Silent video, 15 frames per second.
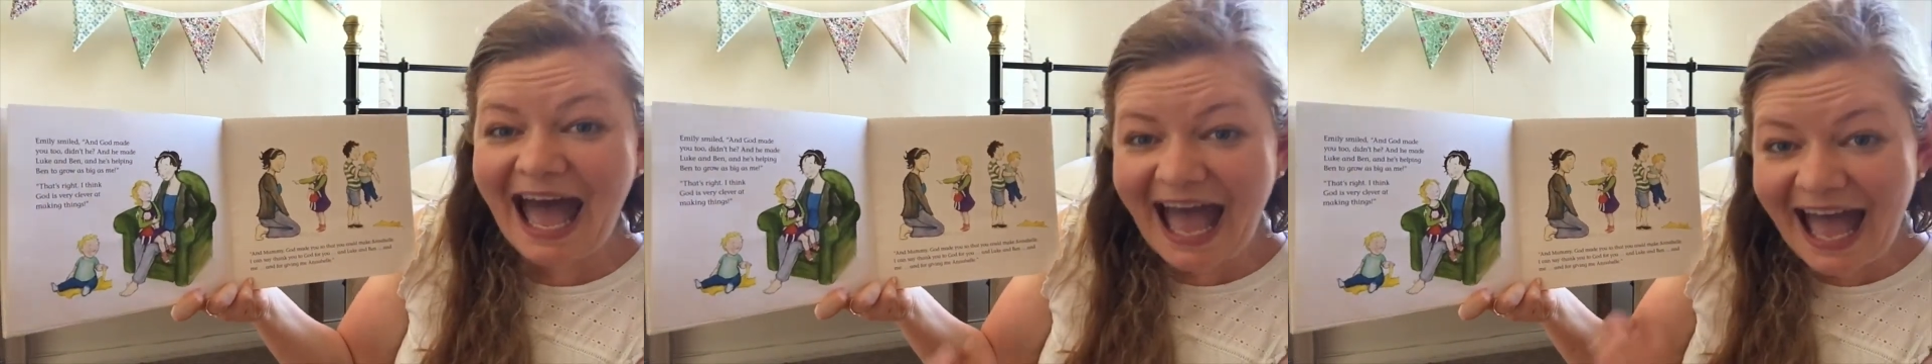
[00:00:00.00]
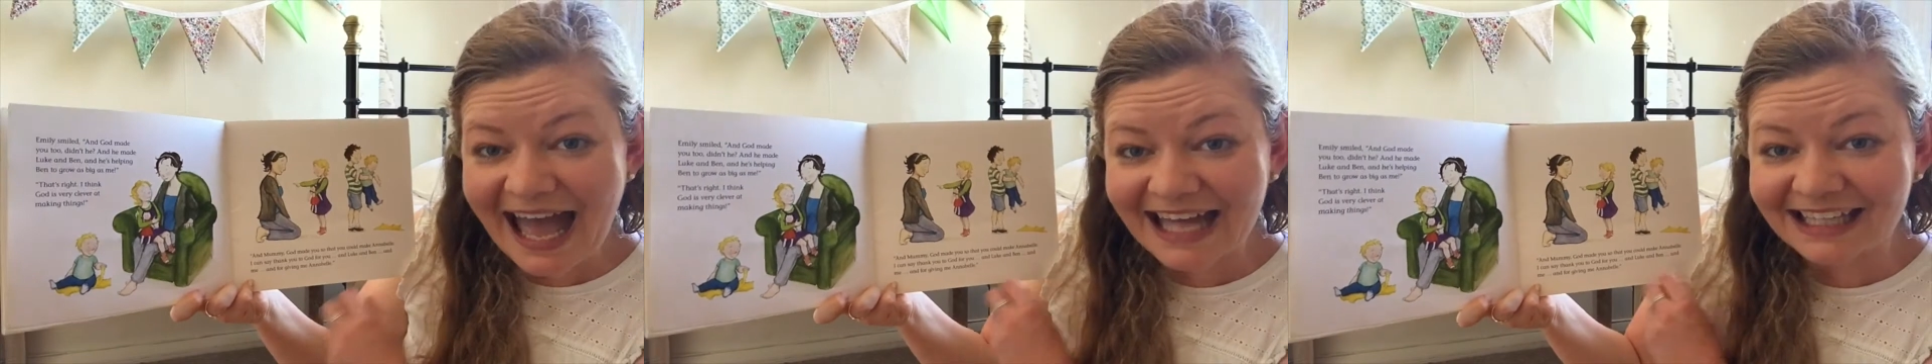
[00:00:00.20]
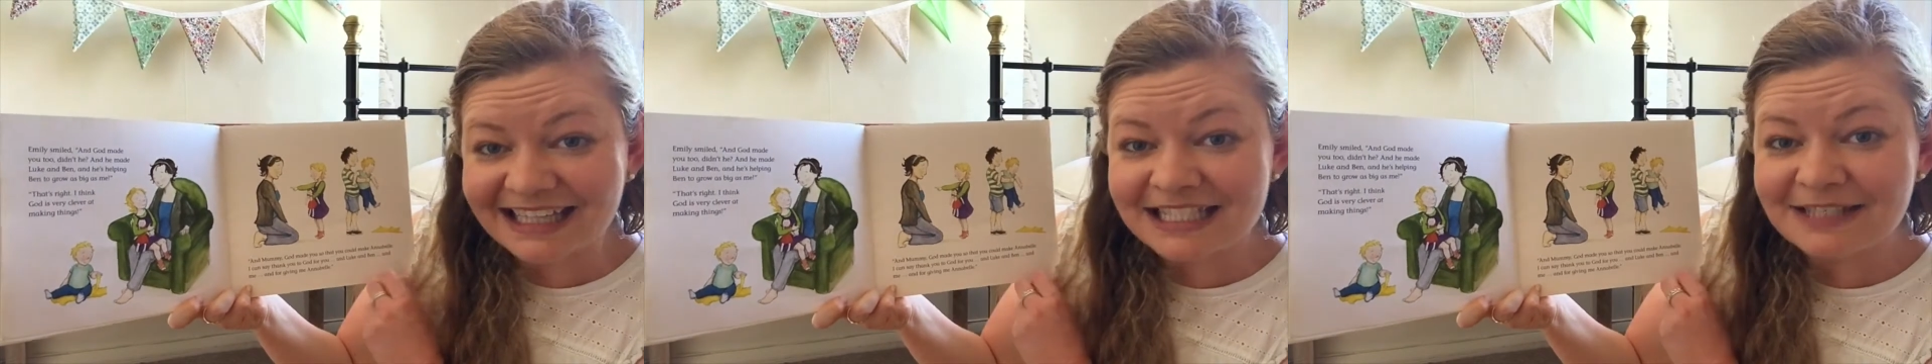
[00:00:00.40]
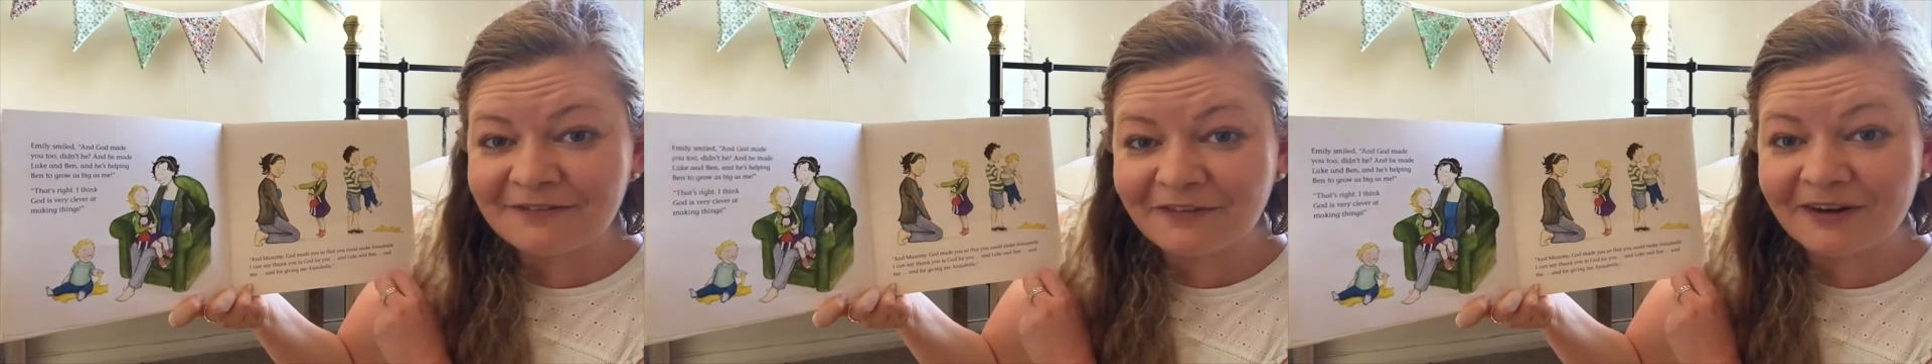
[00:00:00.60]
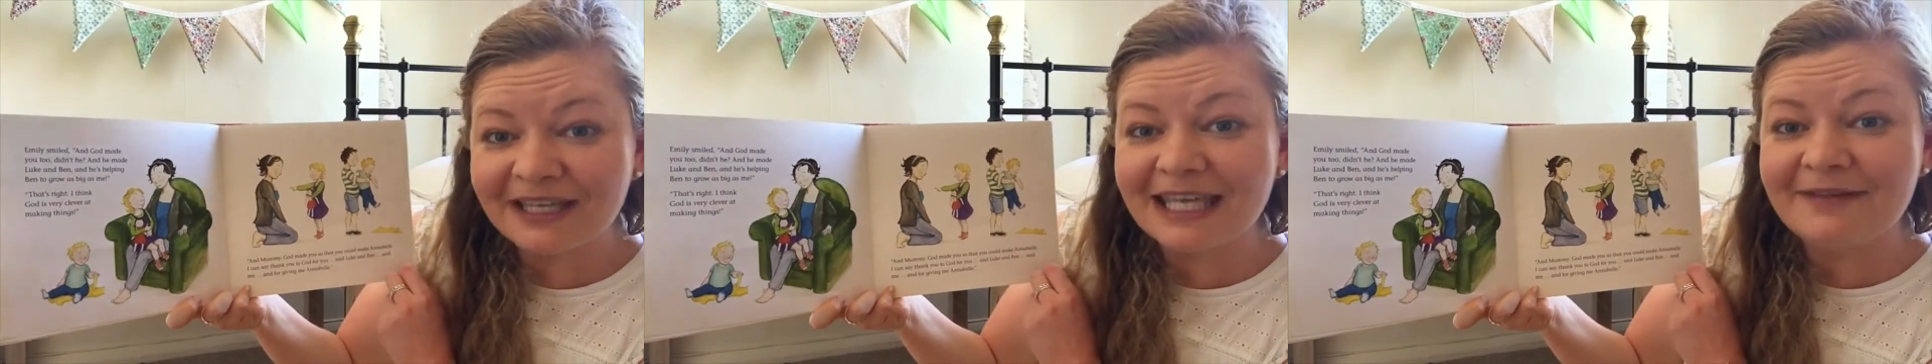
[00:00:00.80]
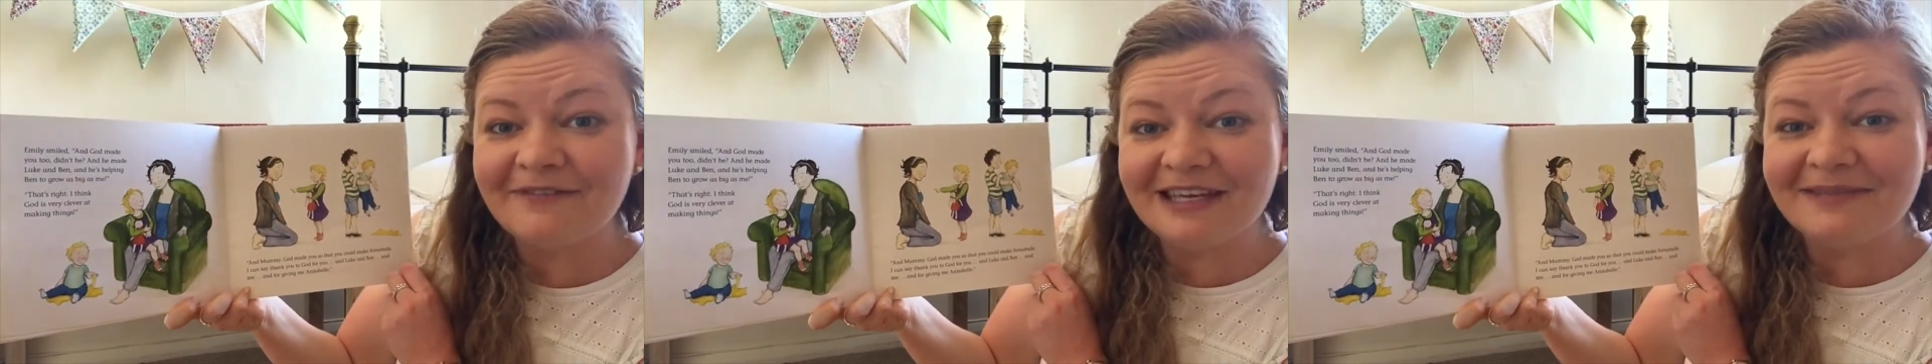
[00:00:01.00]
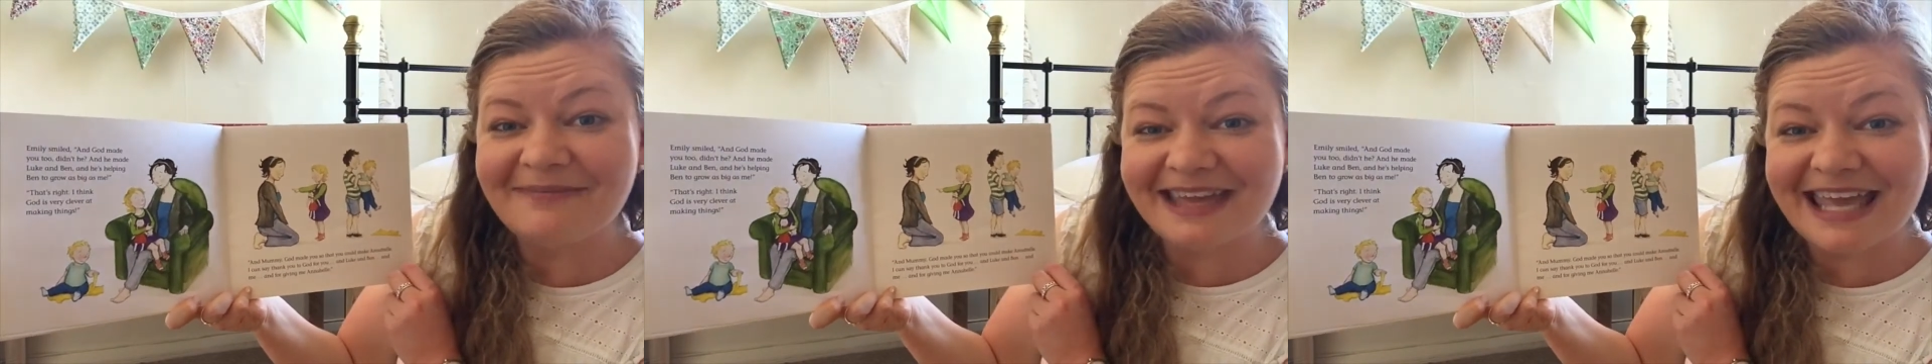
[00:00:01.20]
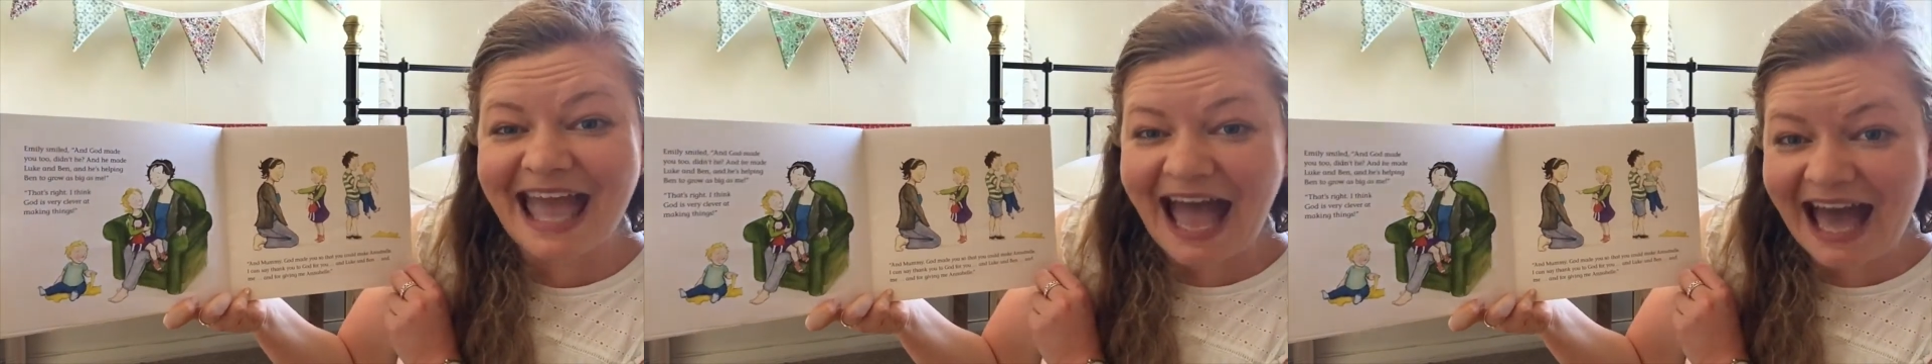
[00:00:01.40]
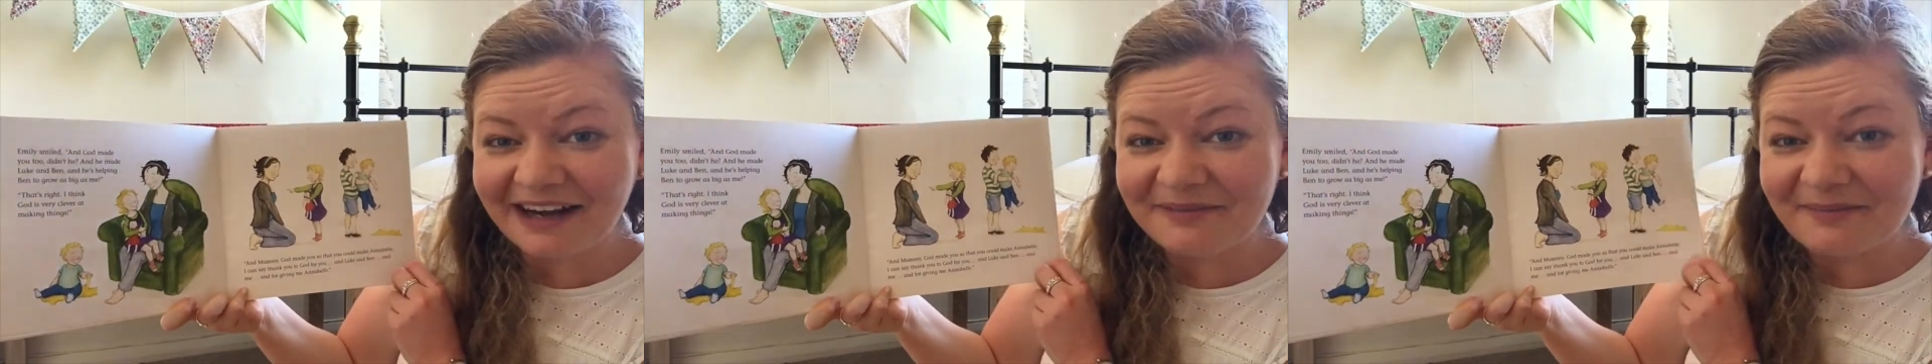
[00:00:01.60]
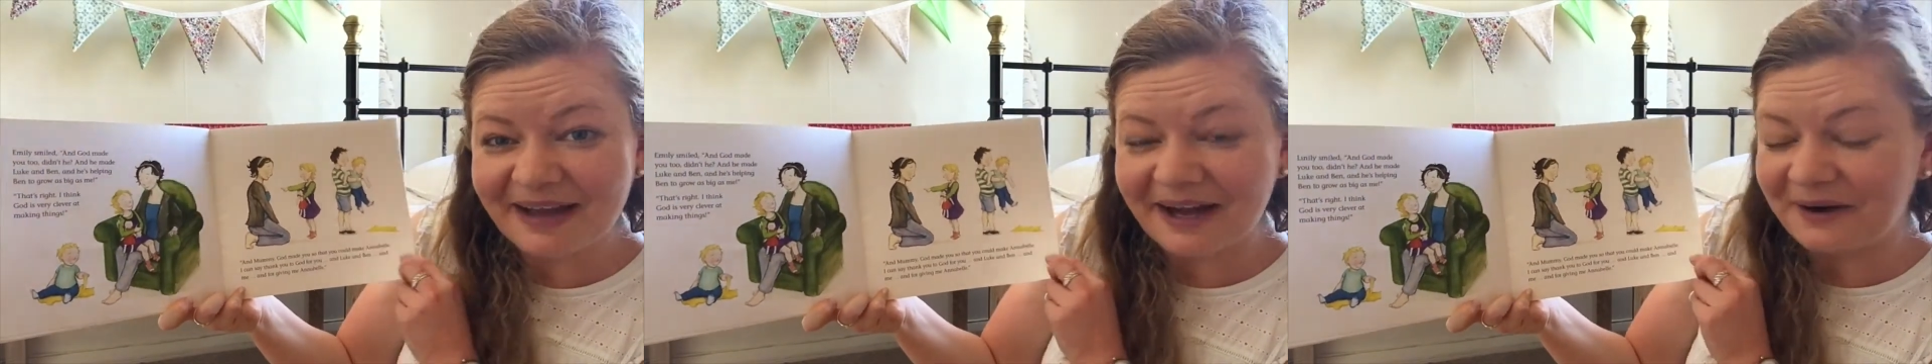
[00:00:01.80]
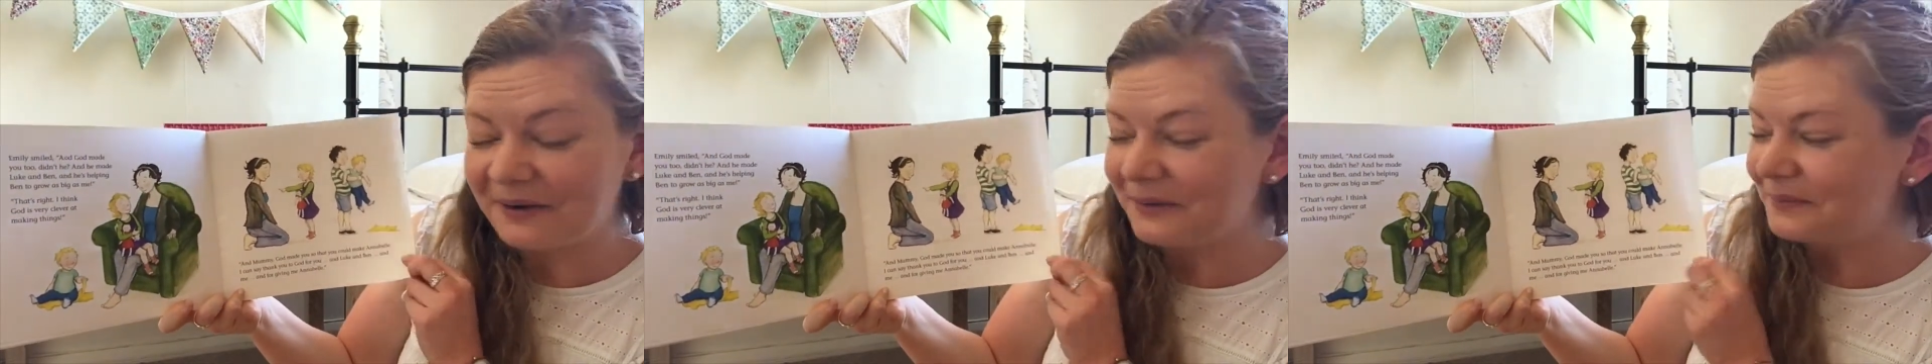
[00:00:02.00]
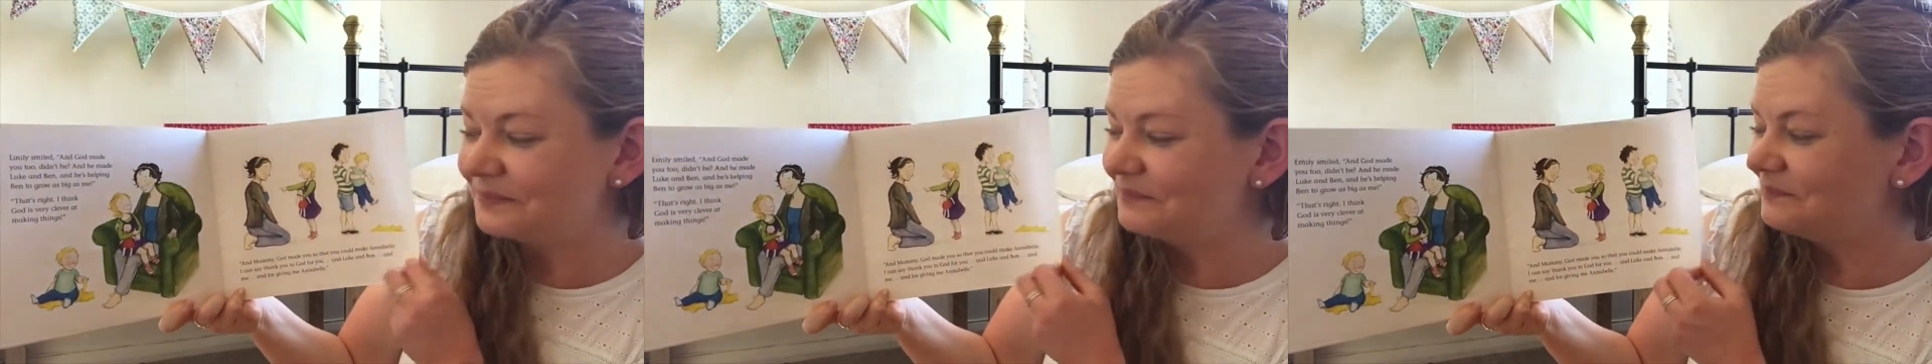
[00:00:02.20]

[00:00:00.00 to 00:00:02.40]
and for giving me Annabelle."